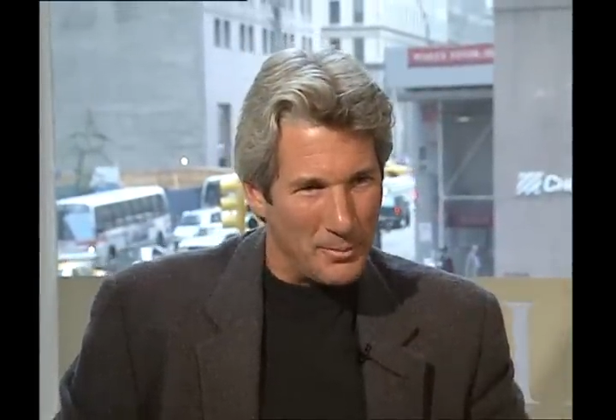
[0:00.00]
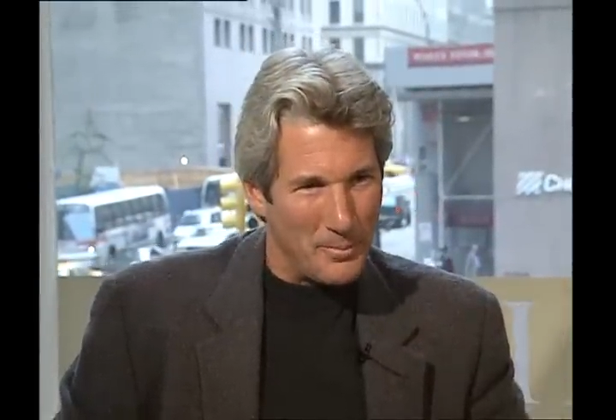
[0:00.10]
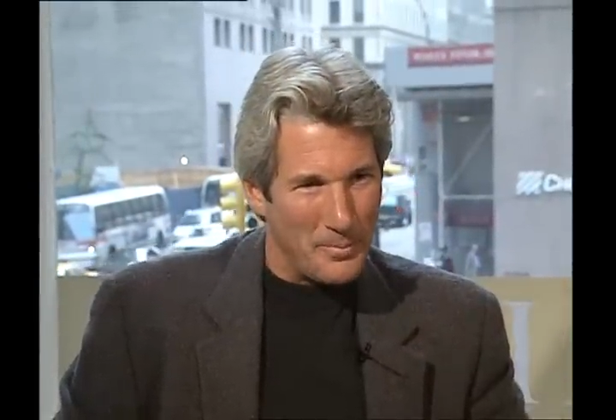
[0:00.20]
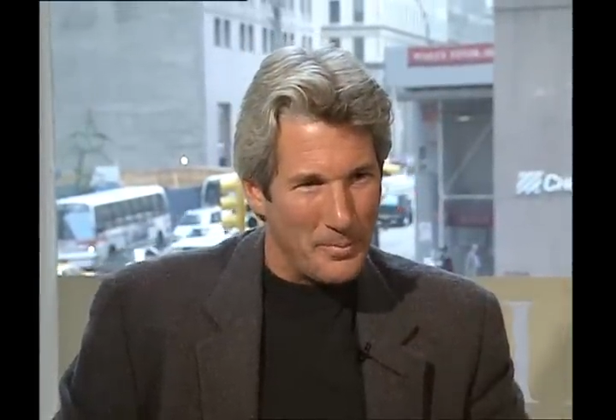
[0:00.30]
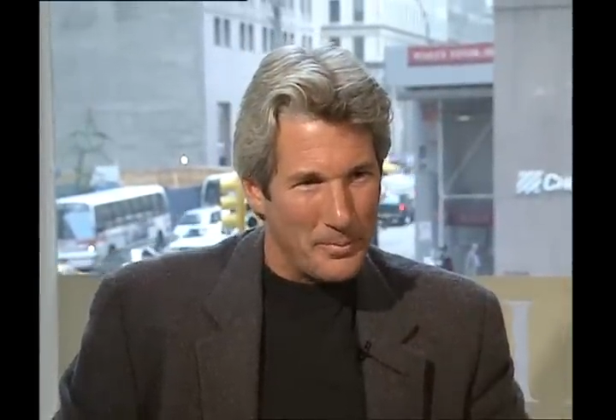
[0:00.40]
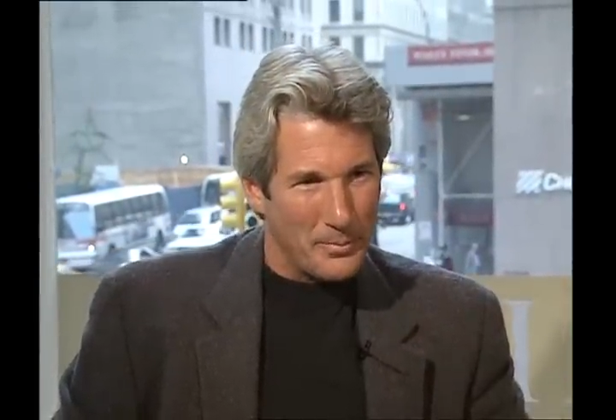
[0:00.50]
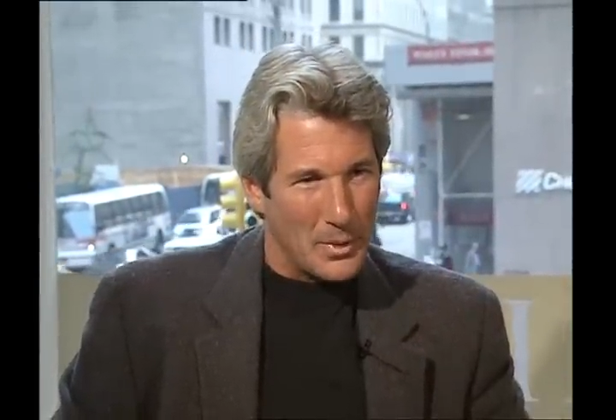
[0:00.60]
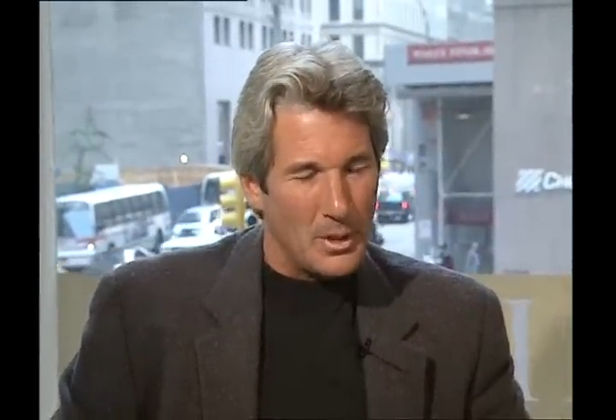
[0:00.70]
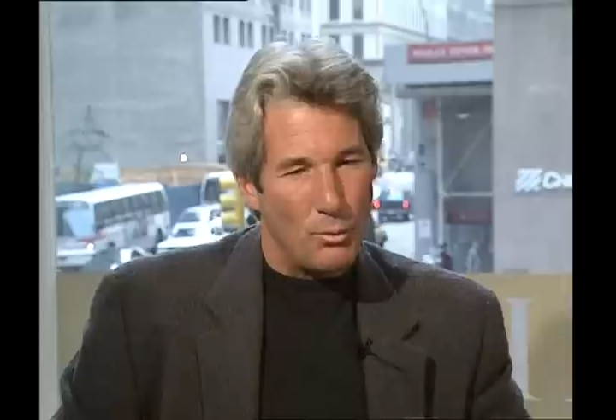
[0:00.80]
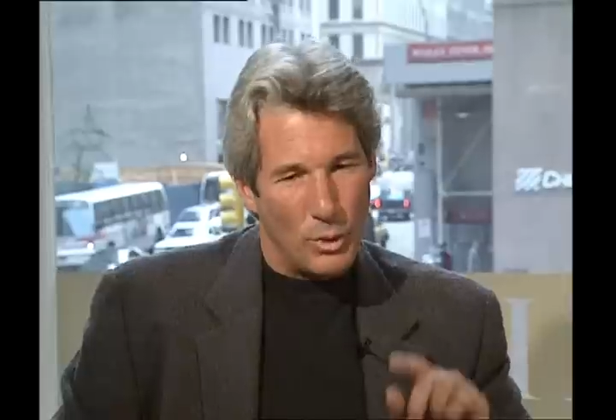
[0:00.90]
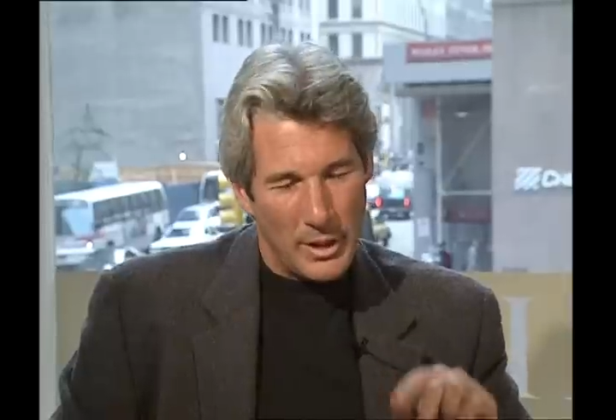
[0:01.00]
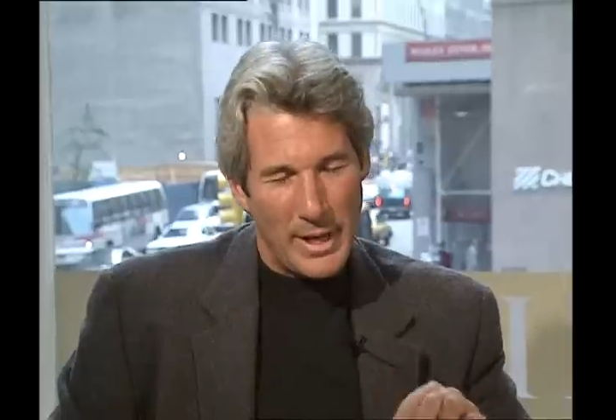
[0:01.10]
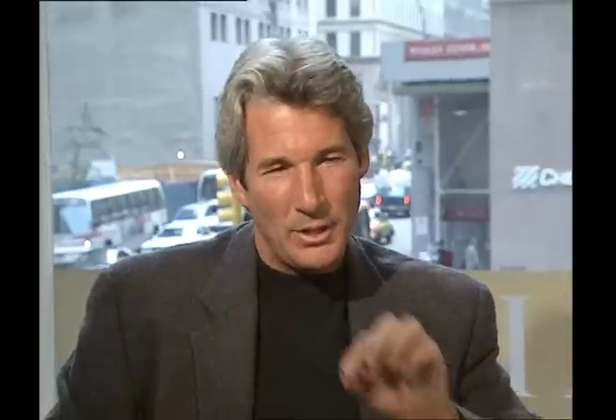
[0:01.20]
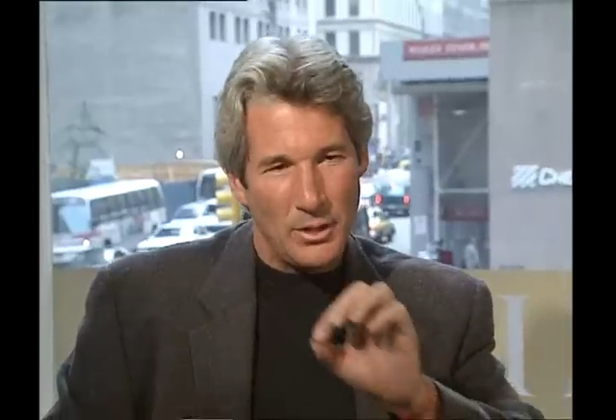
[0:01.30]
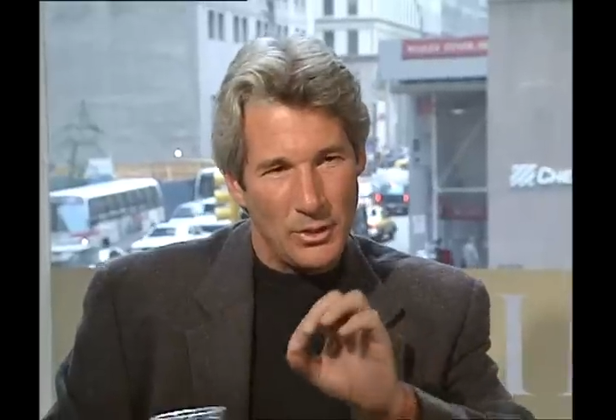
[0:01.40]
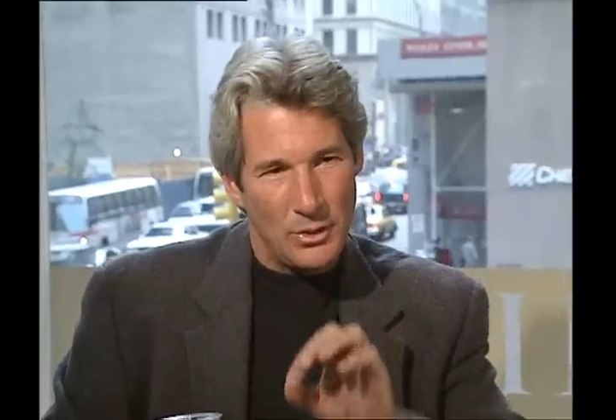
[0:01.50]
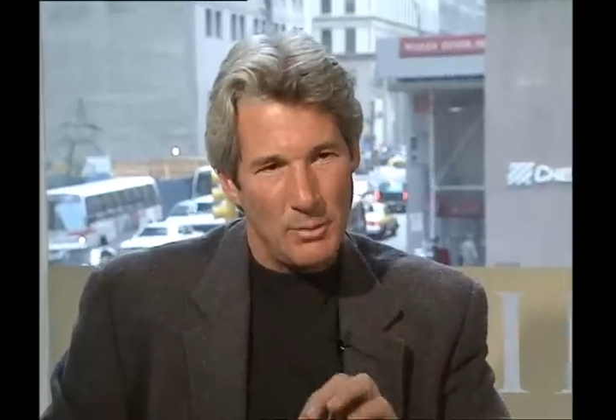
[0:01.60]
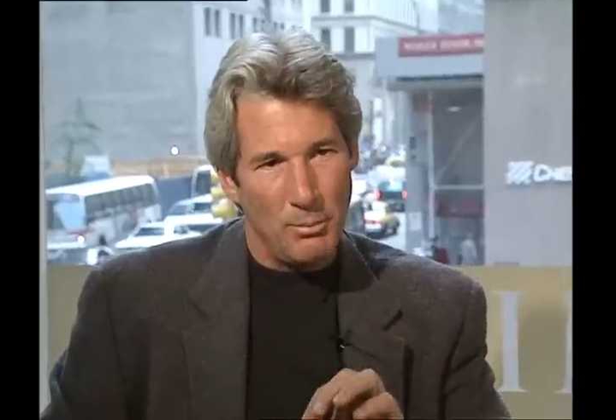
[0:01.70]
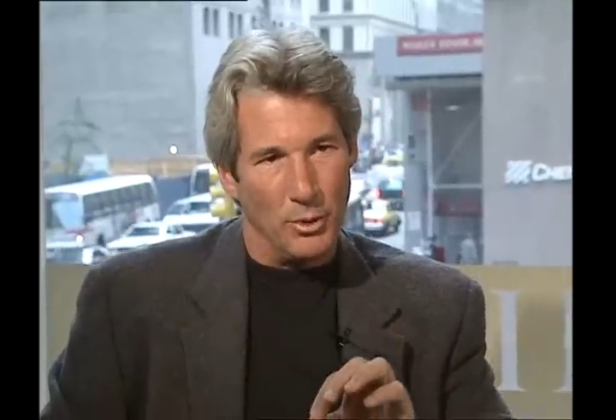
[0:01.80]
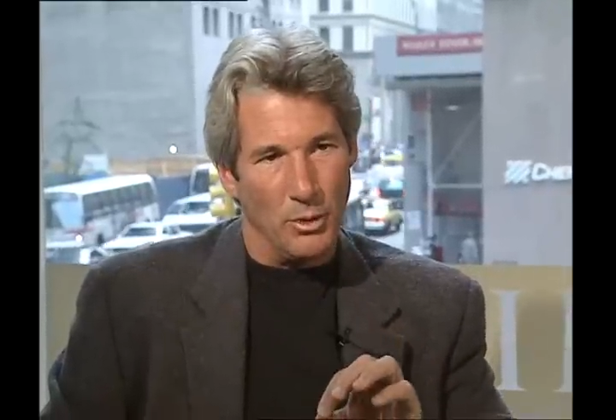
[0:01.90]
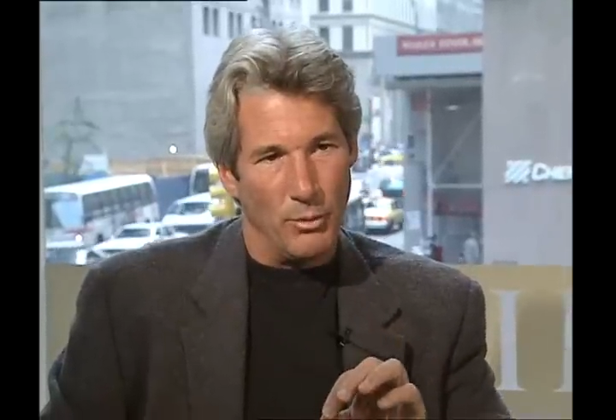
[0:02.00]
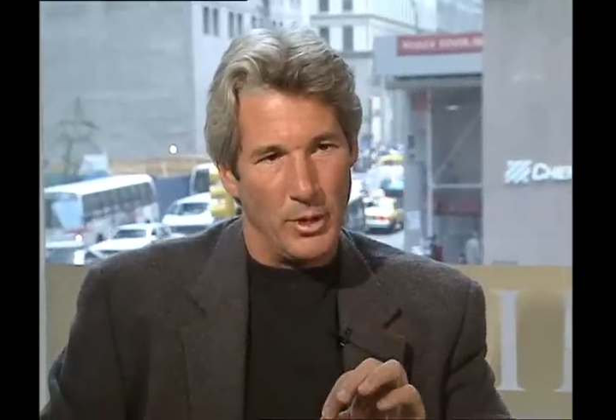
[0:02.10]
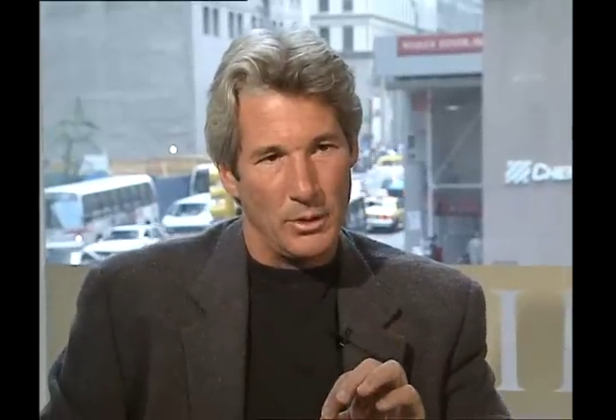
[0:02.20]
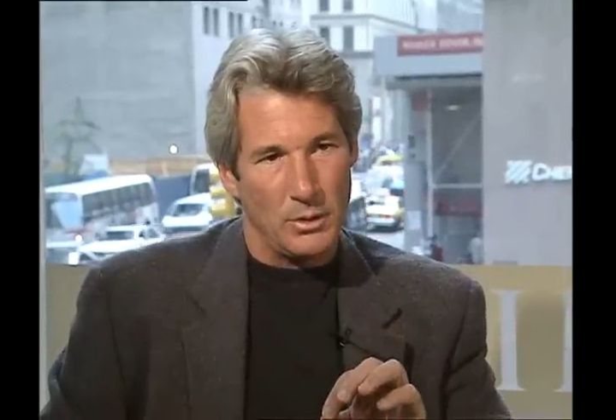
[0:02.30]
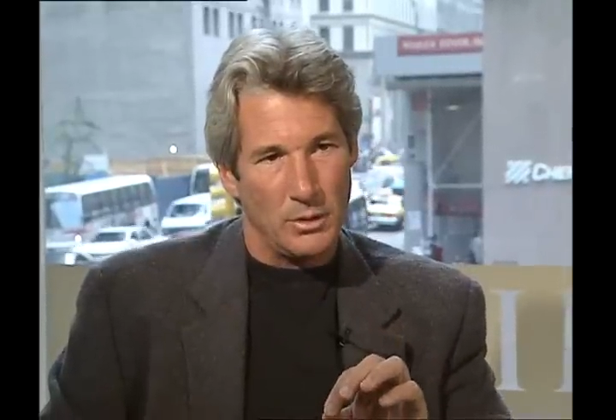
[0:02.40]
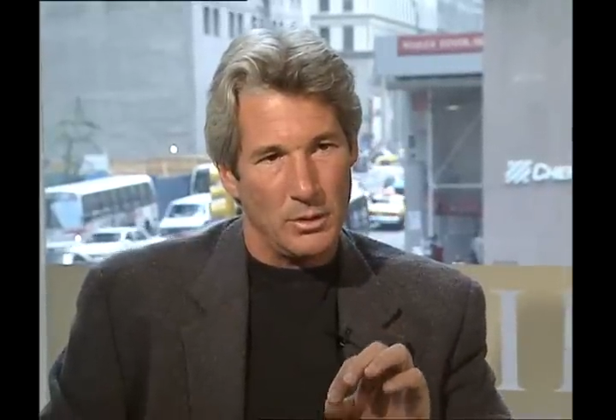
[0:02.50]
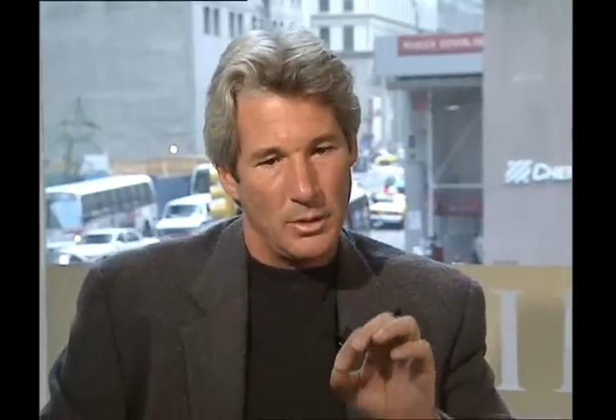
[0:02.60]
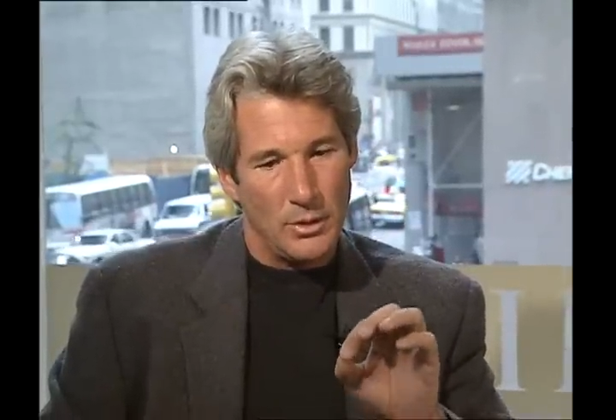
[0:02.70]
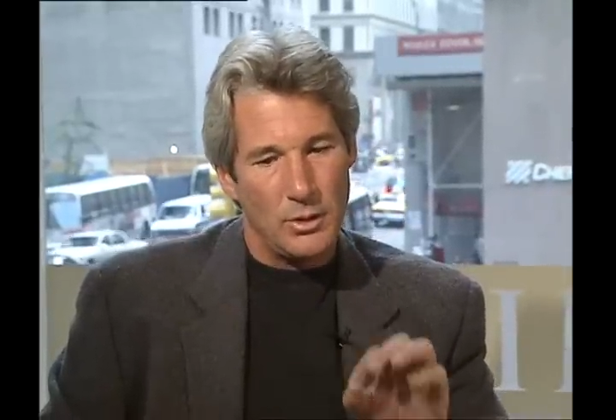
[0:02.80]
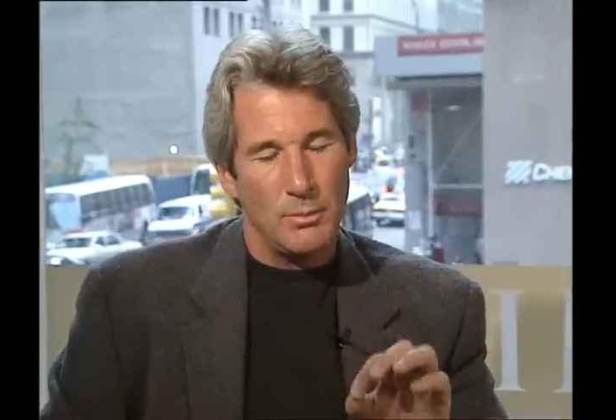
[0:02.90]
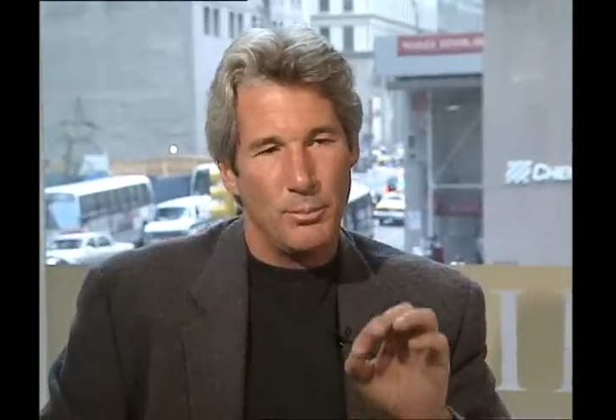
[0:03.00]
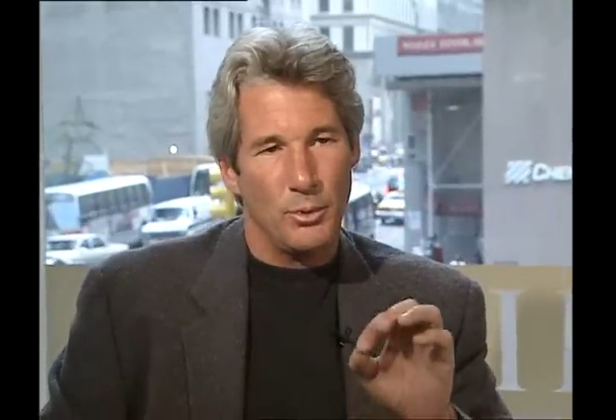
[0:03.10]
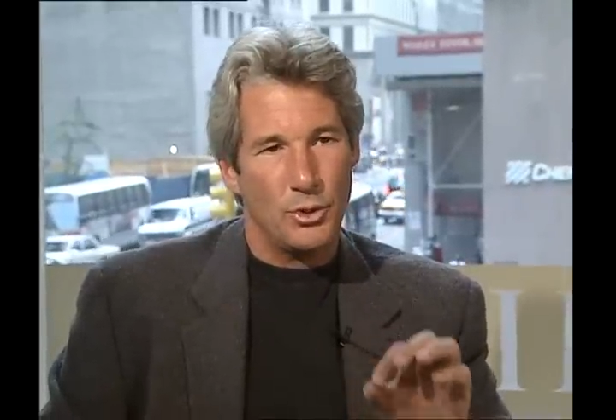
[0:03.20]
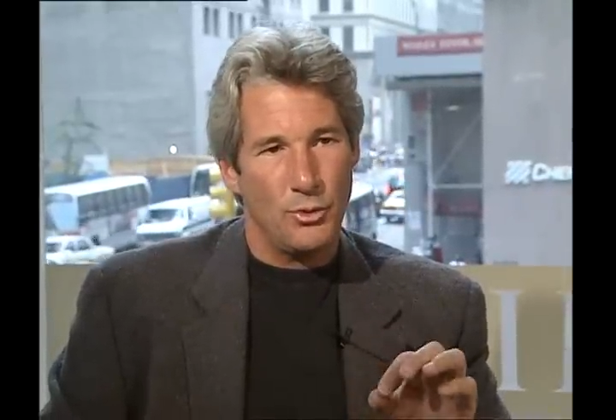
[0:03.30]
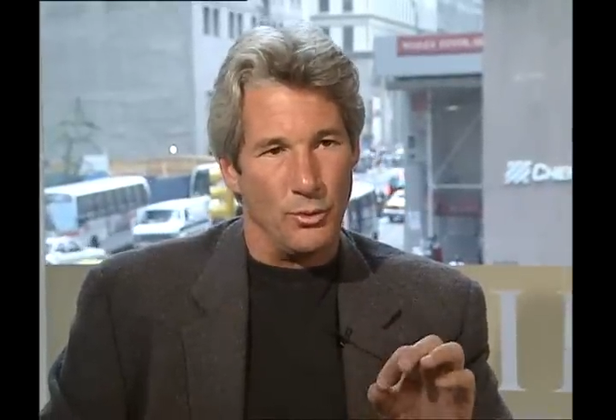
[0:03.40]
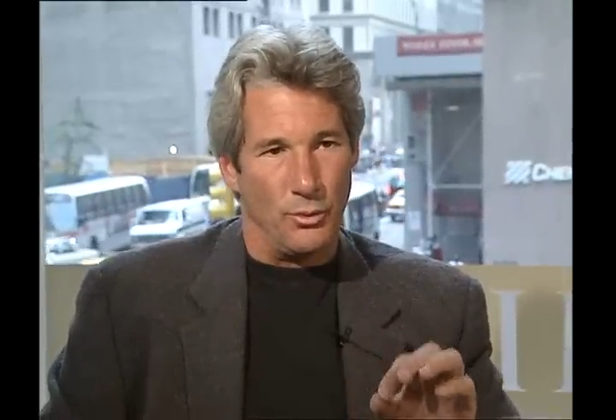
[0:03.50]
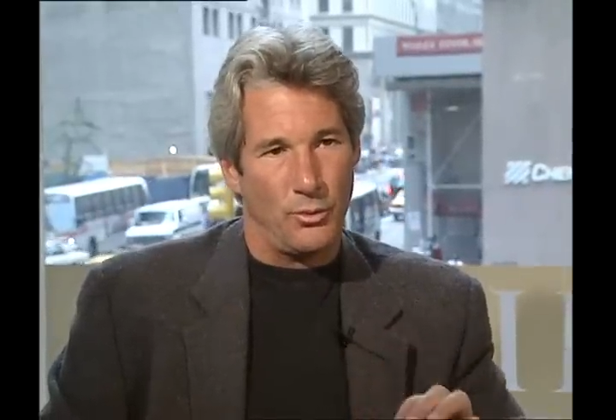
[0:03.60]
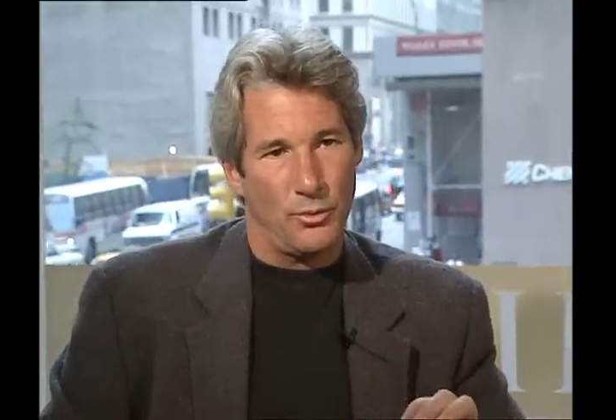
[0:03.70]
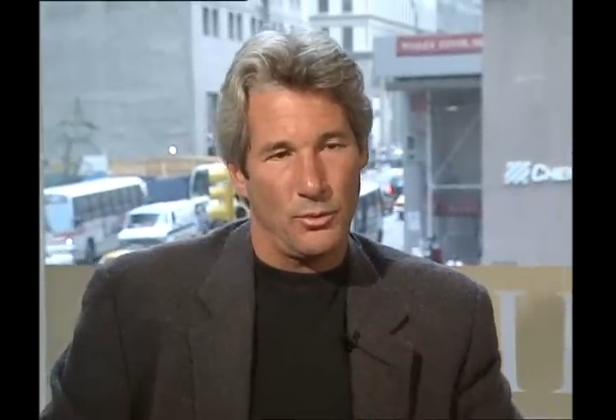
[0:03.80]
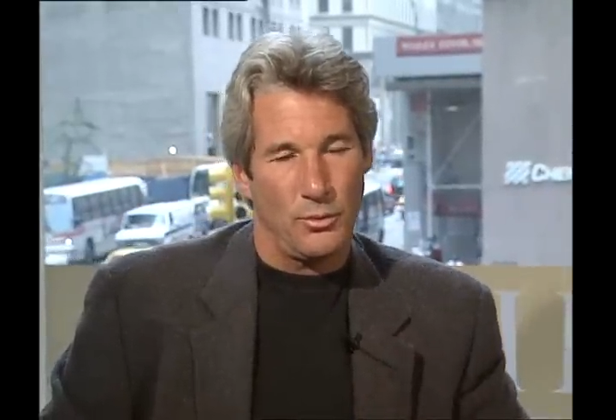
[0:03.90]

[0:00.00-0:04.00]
Yeah, I understand. Relate to the simple always. Okay. To the simple truth.